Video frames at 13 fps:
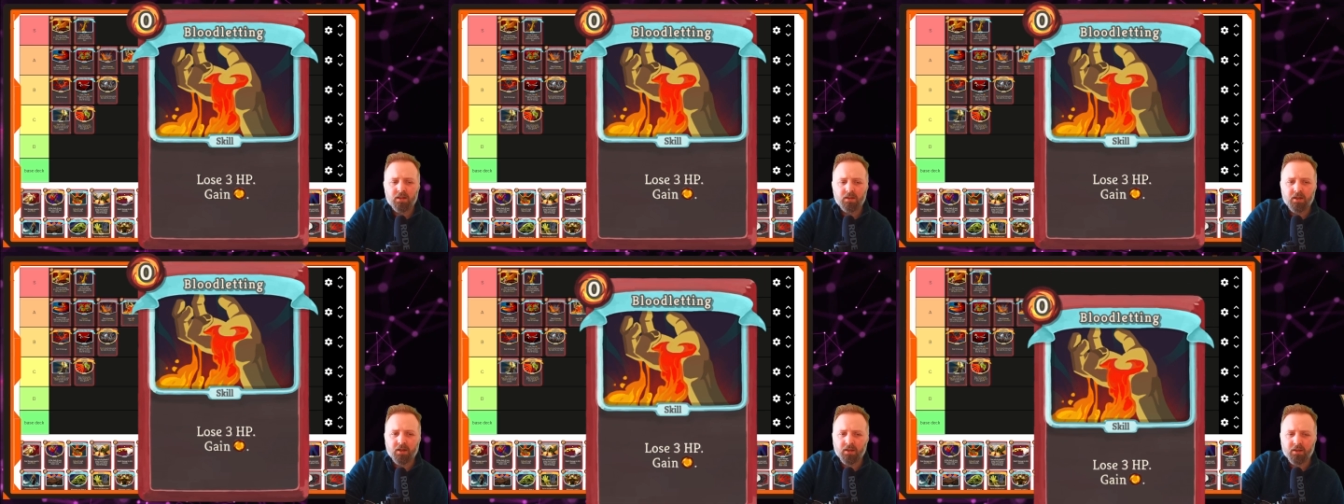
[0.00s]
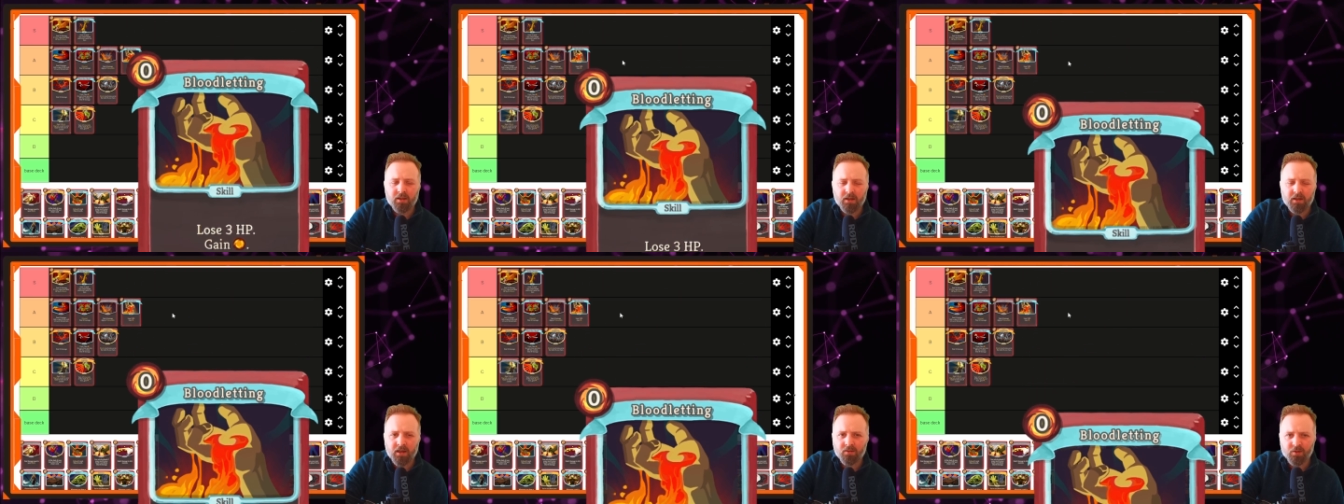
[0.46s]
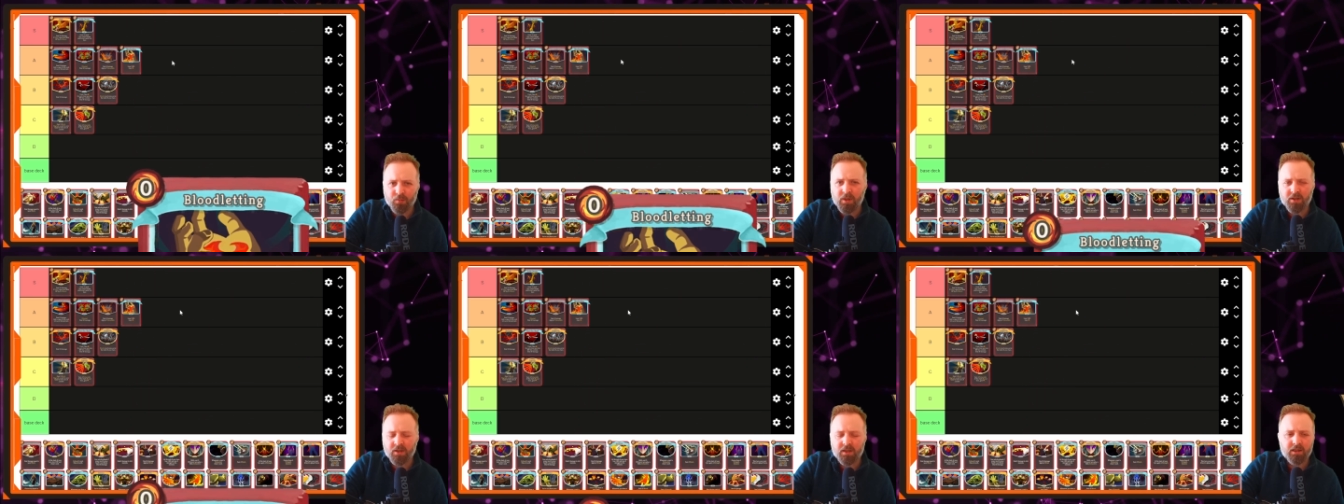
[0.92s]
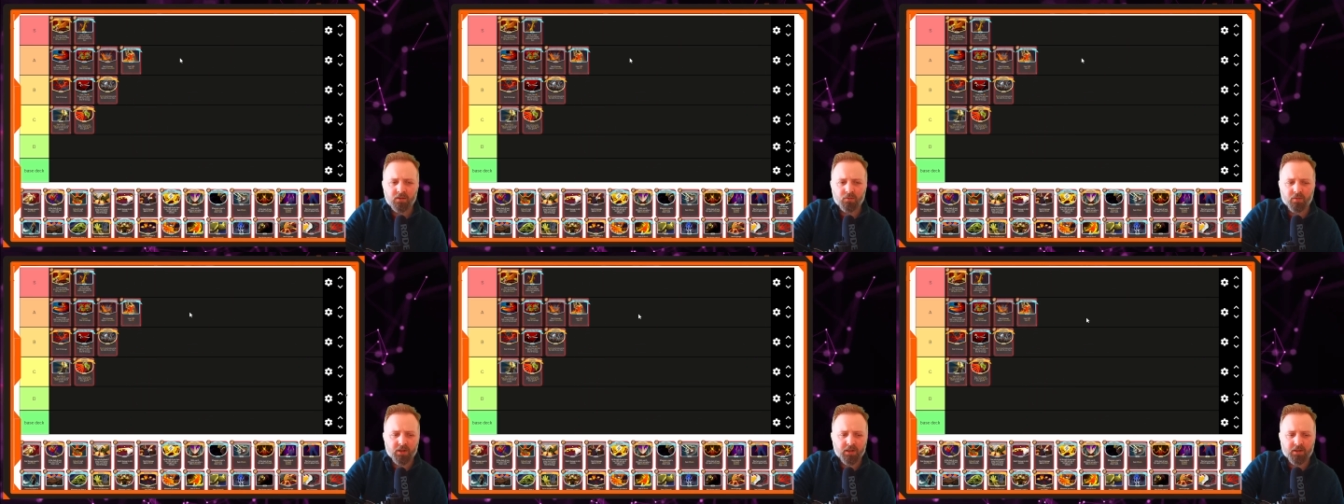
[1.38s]
you can negate it. There's ways to heal
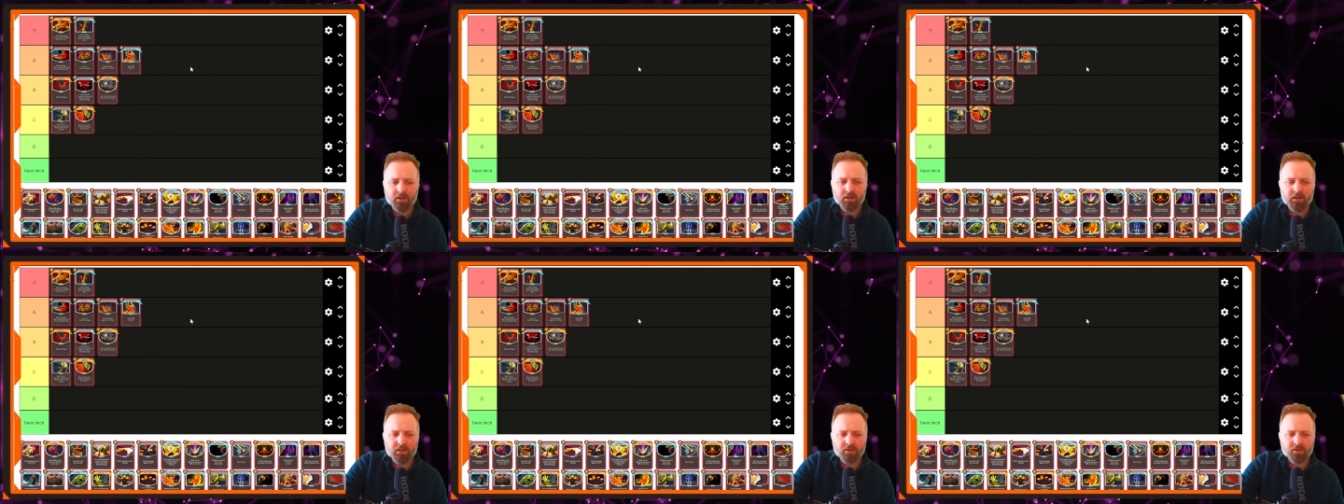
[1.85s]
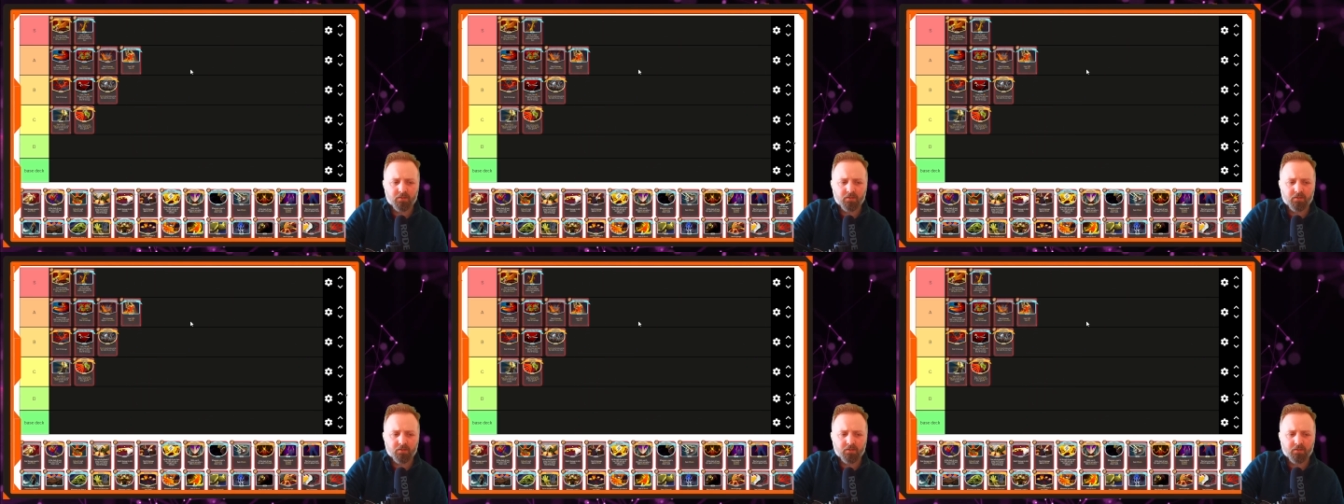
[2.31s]
with Ironclad.